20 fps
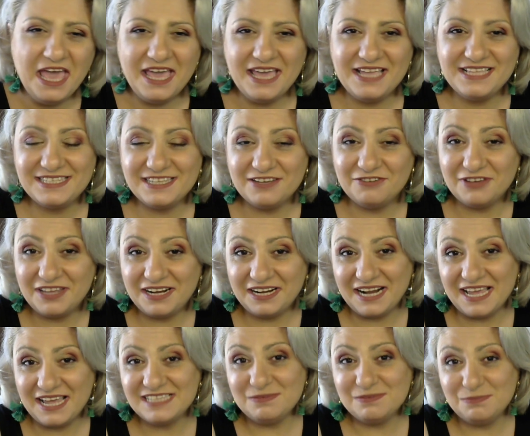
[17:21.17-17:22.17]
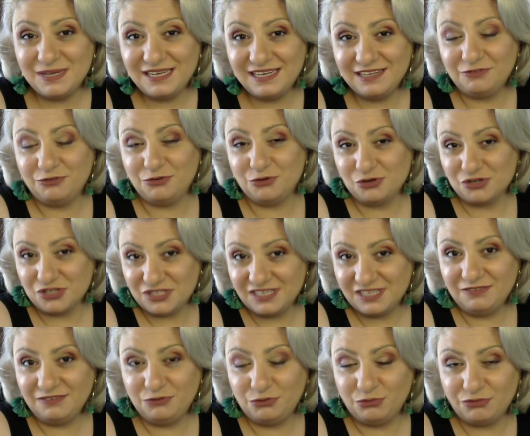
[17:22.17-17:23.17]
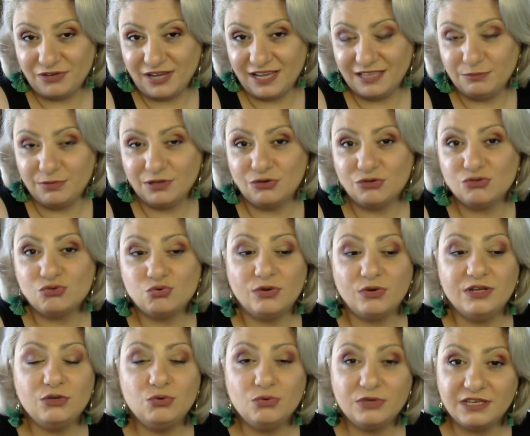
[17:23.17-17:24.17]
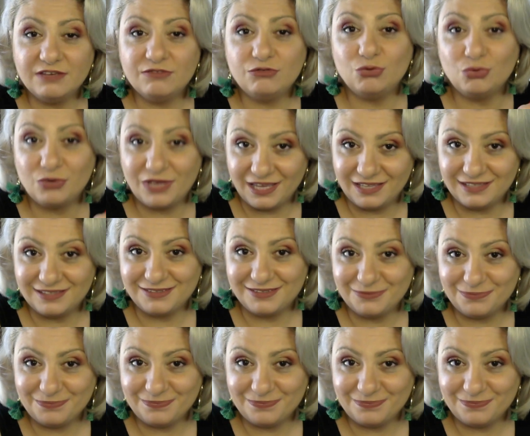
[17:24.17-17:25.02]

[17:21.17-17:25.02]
it's a very nice meaning for yourself to find because when you give you get.